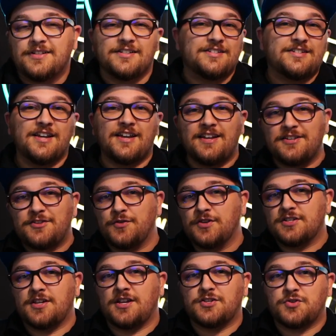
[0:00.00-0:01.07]
digging into
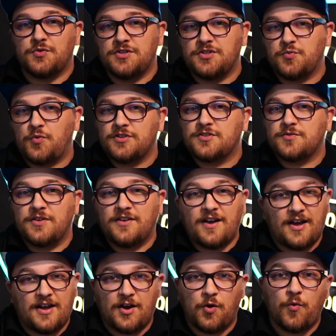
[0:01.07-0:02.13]
accessories, once we
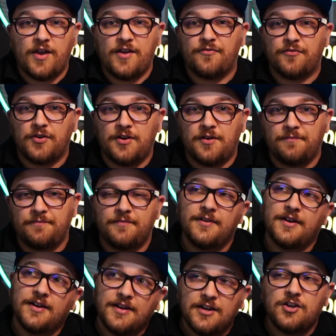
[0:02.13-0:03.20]
got away from
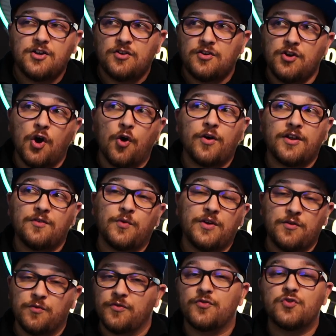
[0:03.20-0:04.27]
knowing we
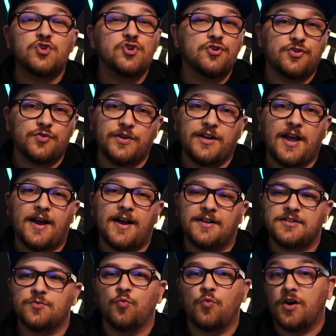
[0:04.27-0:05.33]
were for sure doing
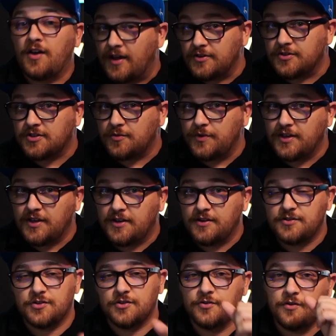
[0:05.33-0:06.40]
hats, what else could we get
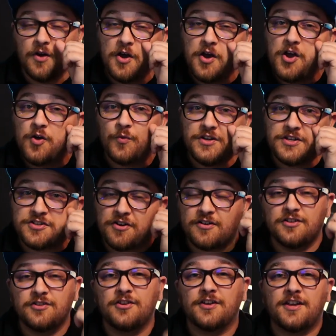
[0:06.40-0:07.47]
into? We started
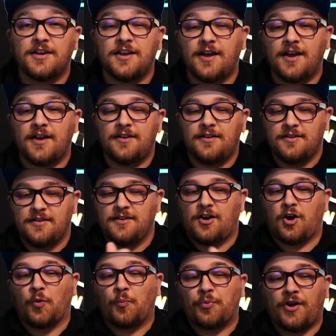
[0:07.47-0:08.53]
looking at our
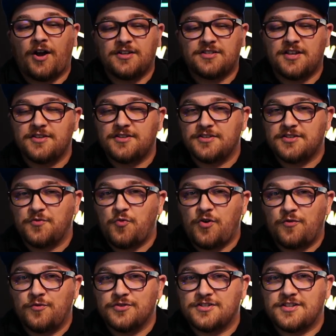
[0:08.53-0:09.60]
processes and what
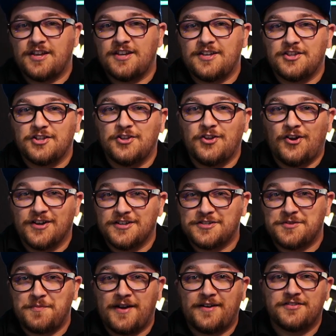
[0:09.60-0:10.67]
was taking the longest
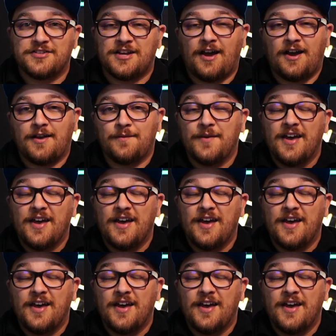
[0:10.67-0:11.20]
amount of time,